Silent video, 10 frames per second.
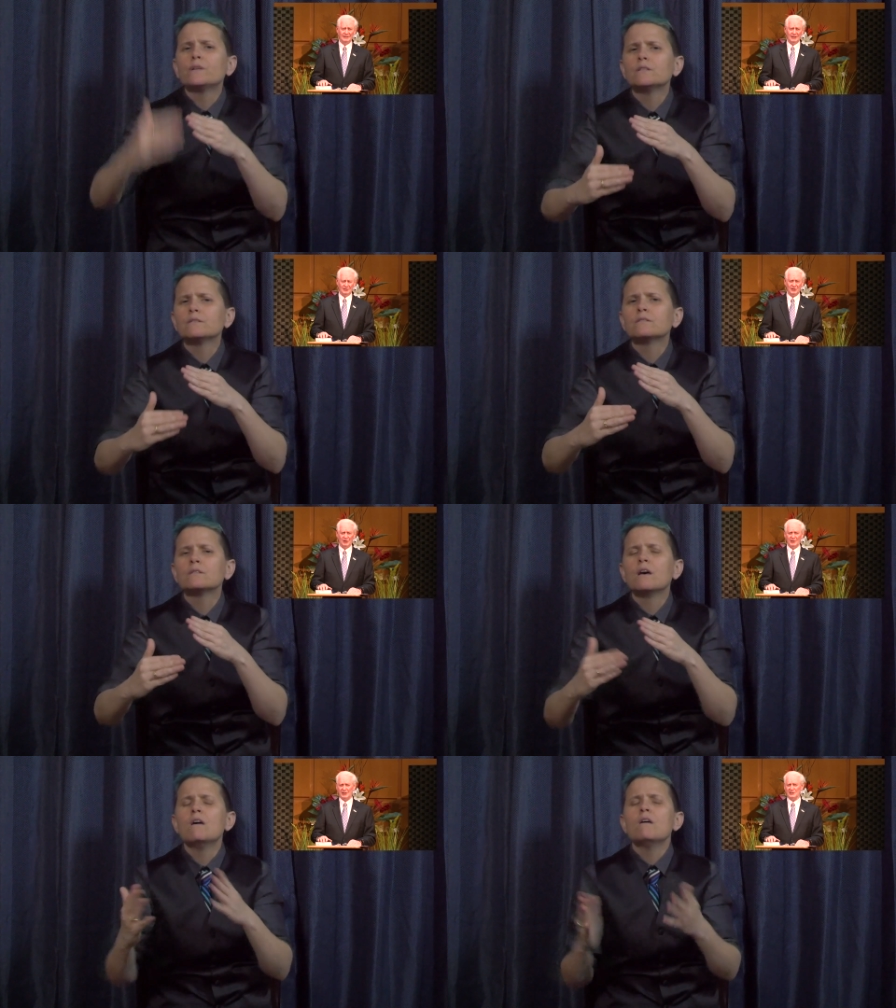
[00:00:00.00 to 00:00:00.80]
And
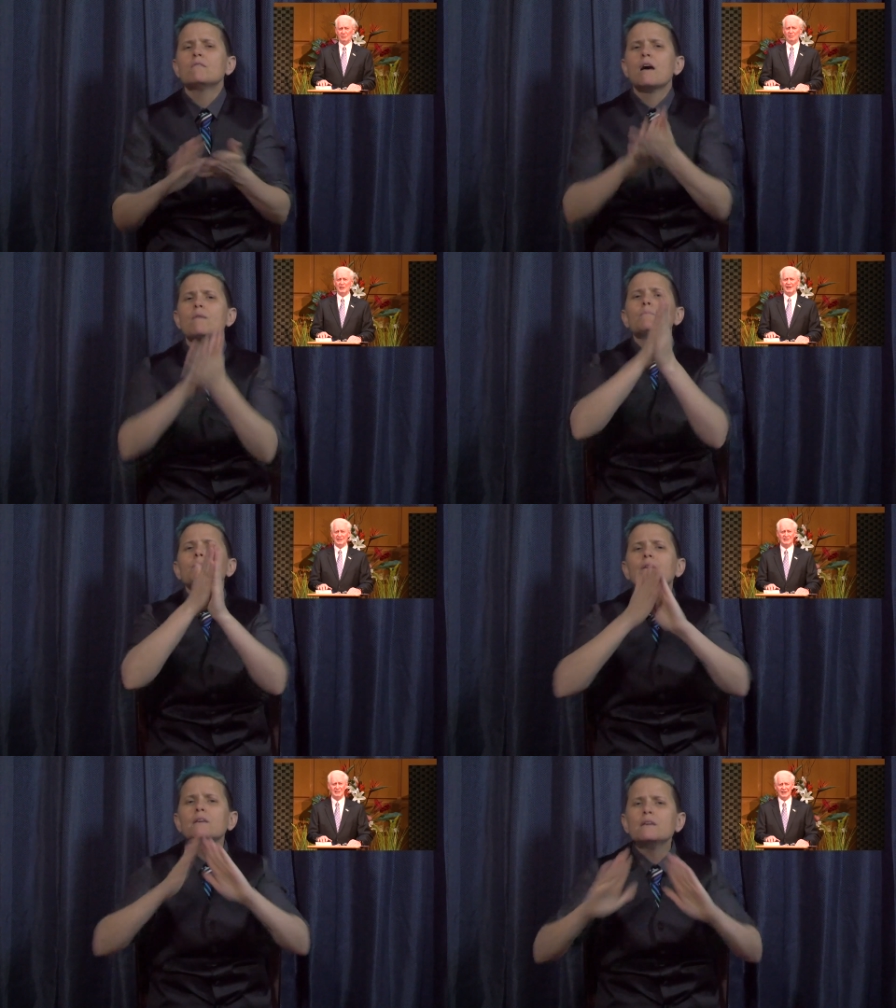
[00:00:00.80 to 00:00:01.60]
so it is a
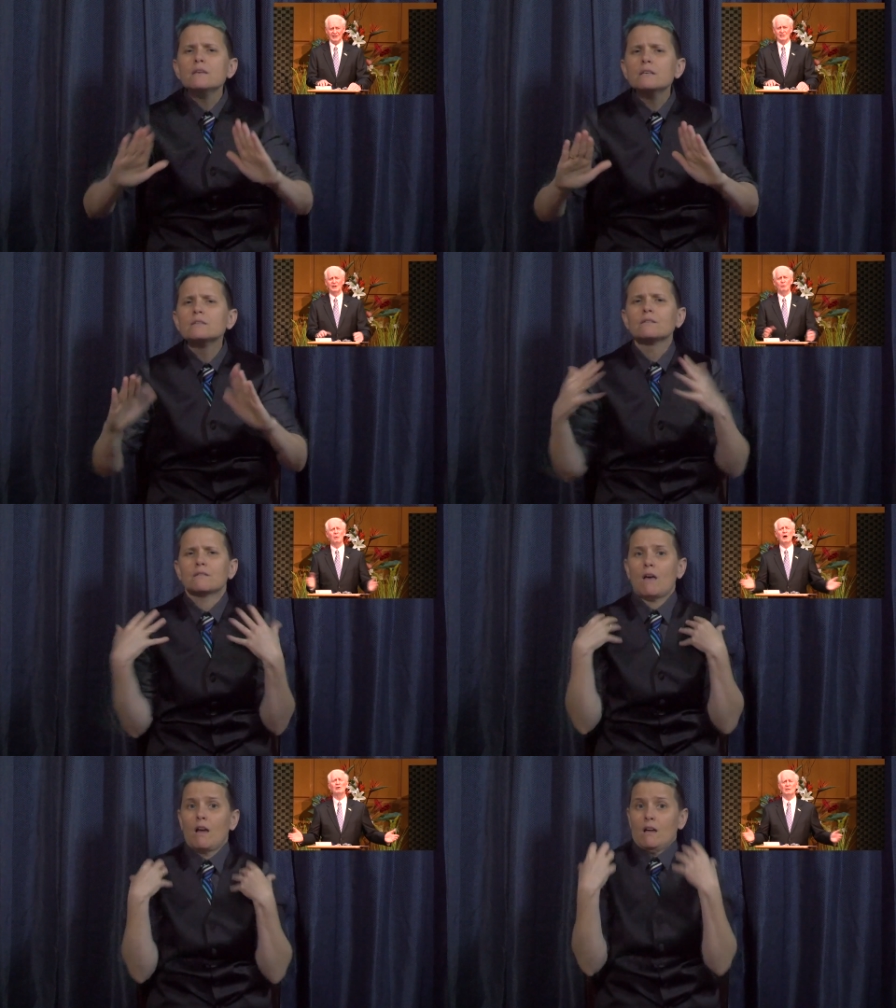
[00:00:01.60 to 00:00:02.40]
place that is
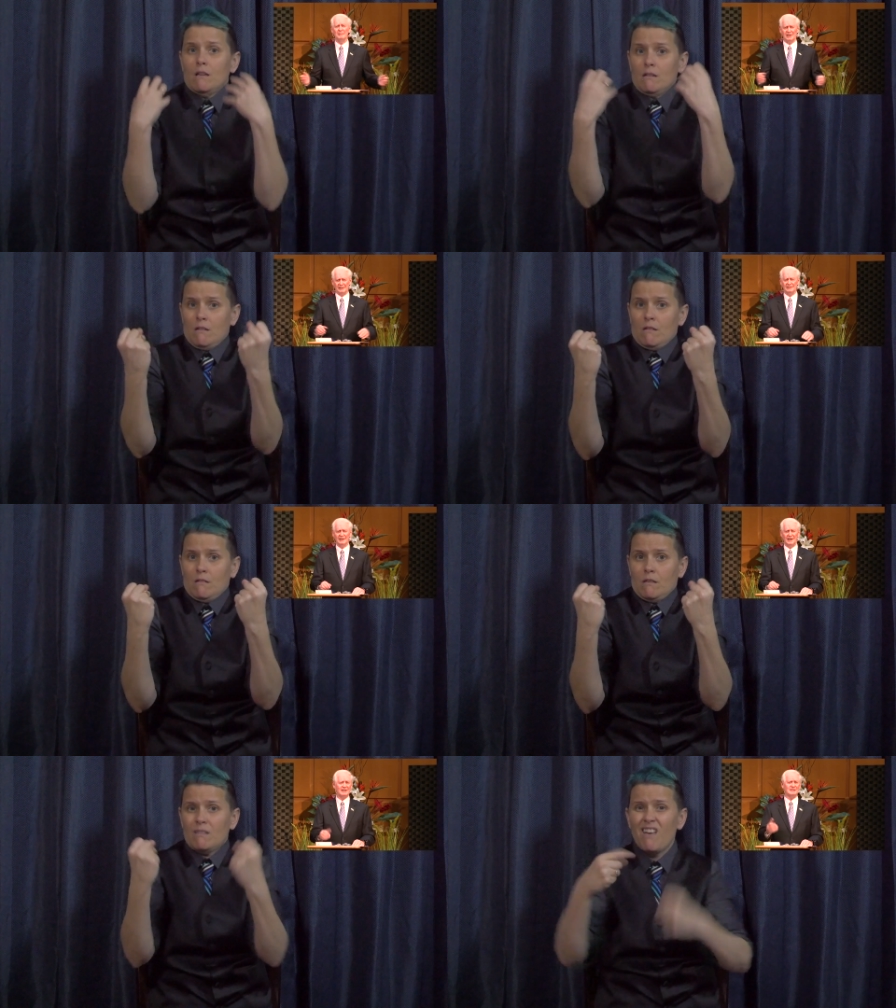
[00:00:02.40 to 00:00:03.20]
welcoming,
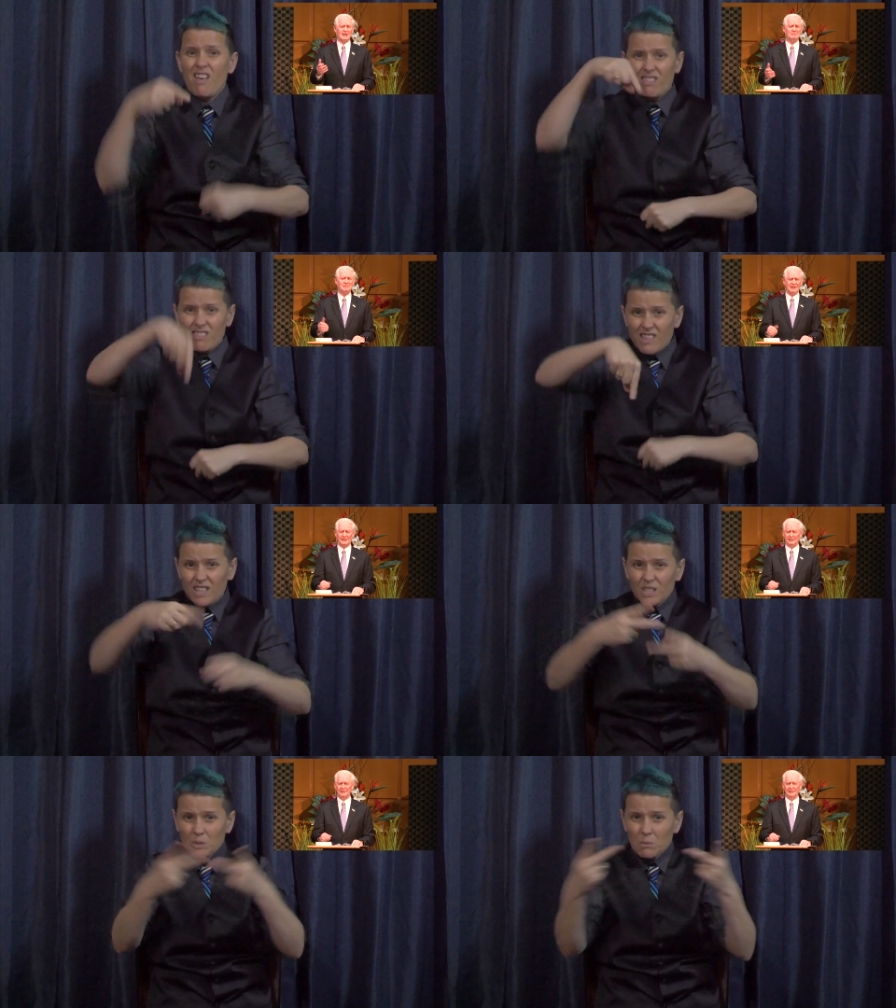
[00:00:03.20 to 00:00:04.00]
accepting,
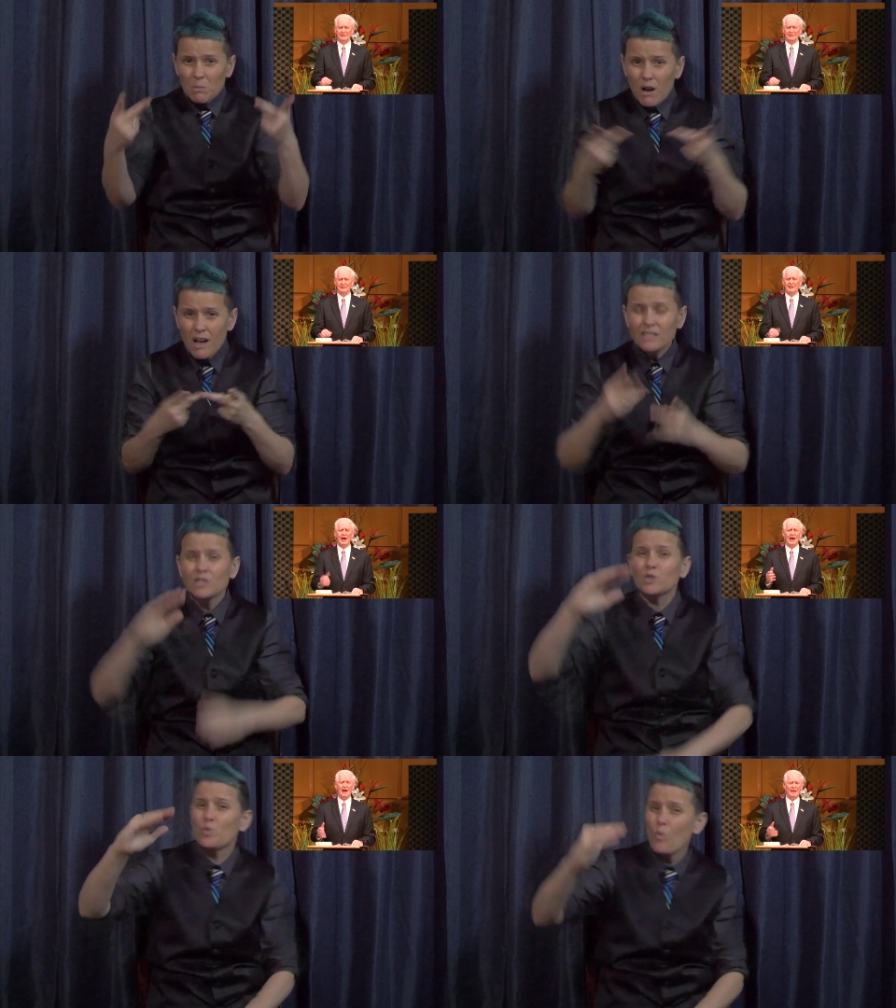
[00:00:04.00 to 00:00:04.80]

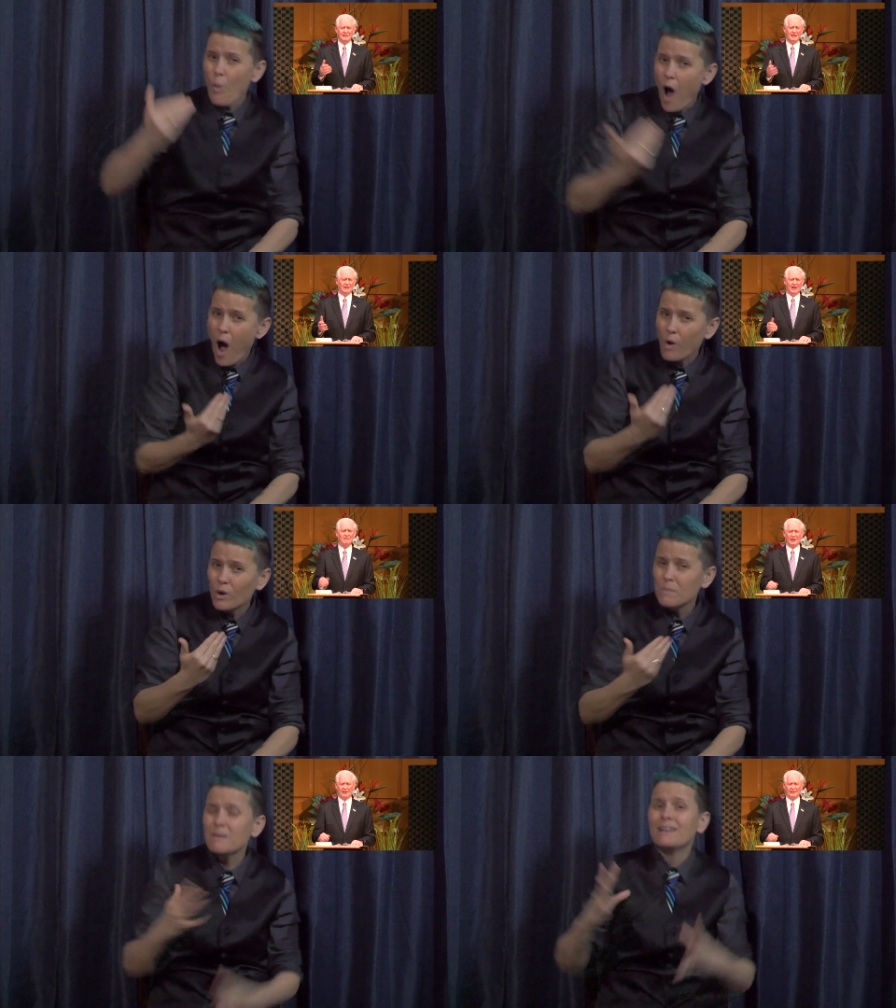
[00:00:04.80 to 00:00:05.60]
kind, and
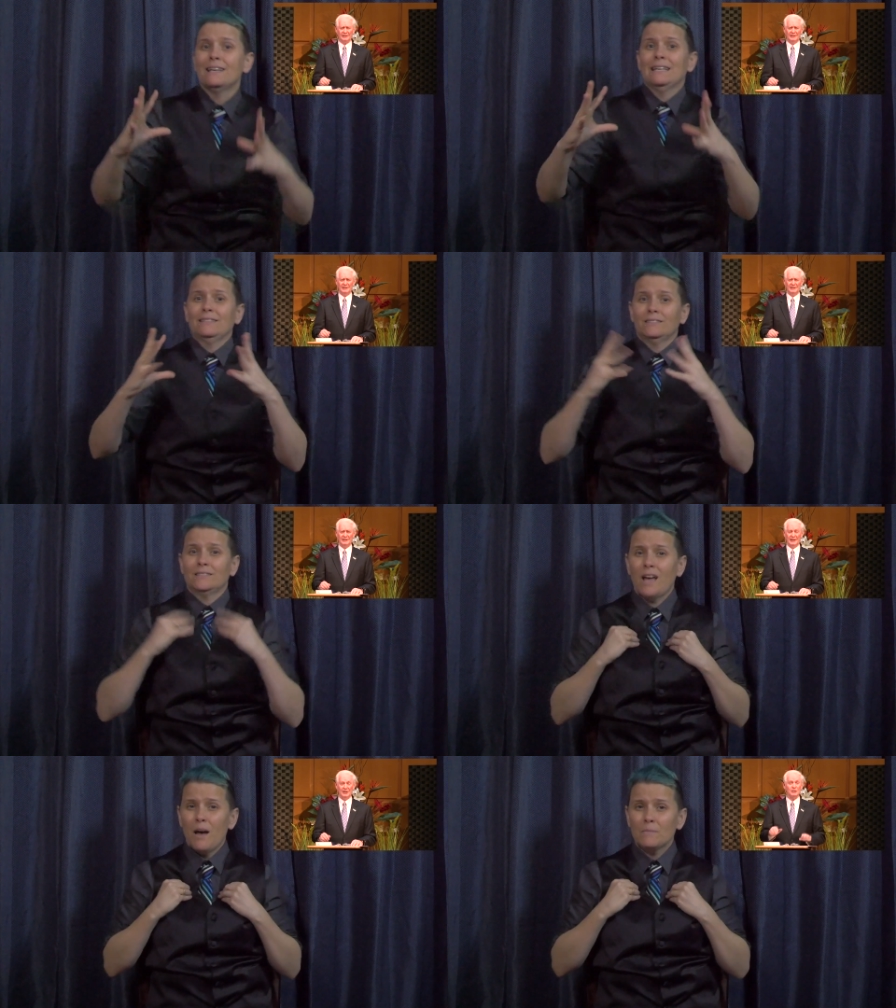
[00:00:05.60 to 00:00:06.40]
loving.
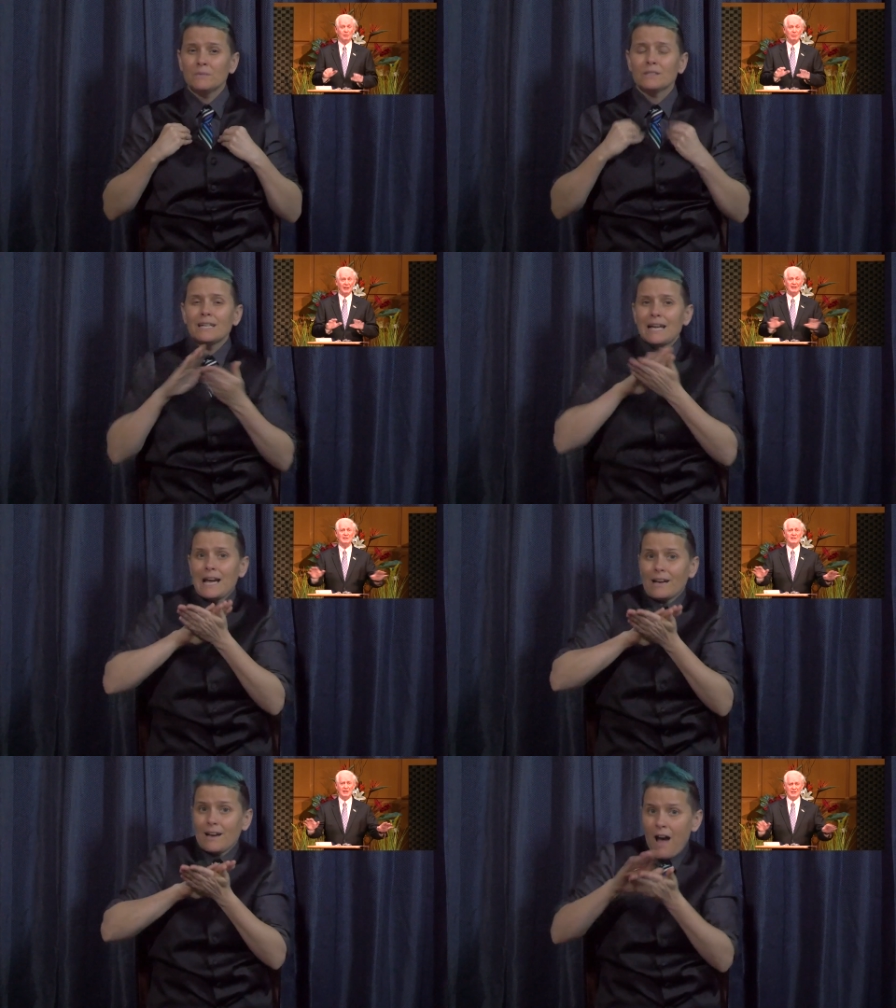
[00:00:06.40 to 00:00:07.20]
It is a place
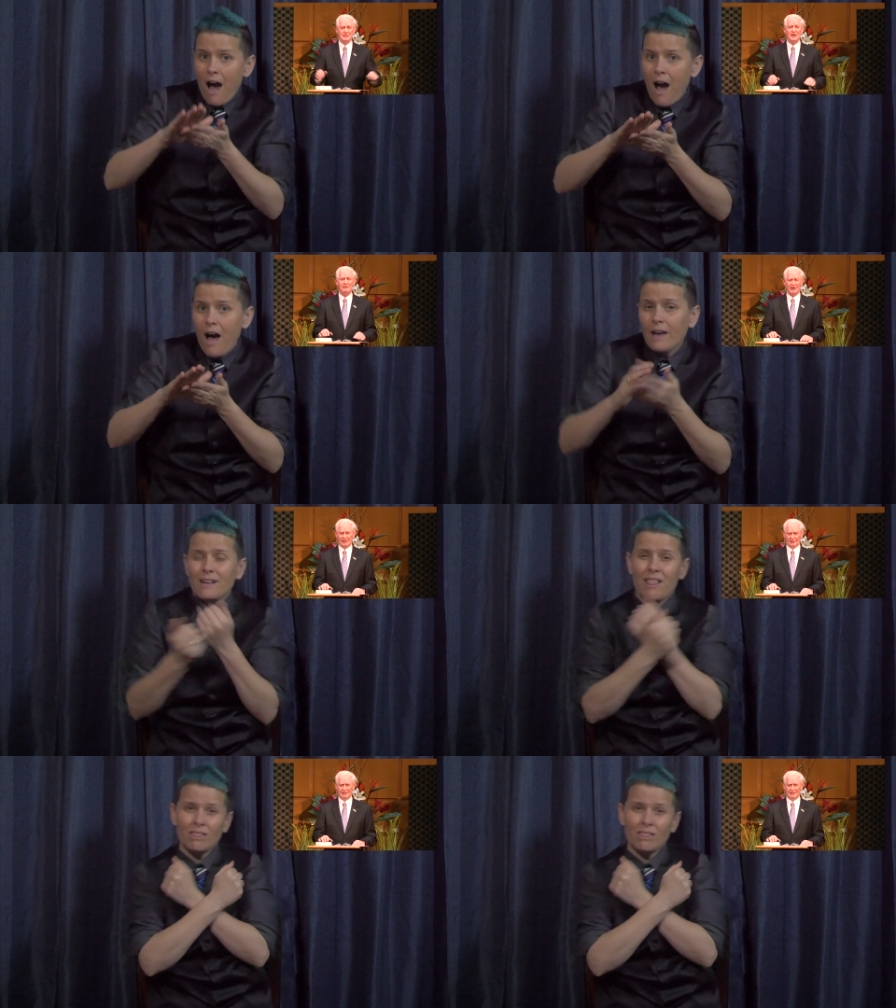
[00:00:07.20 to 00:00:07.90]
that is giving.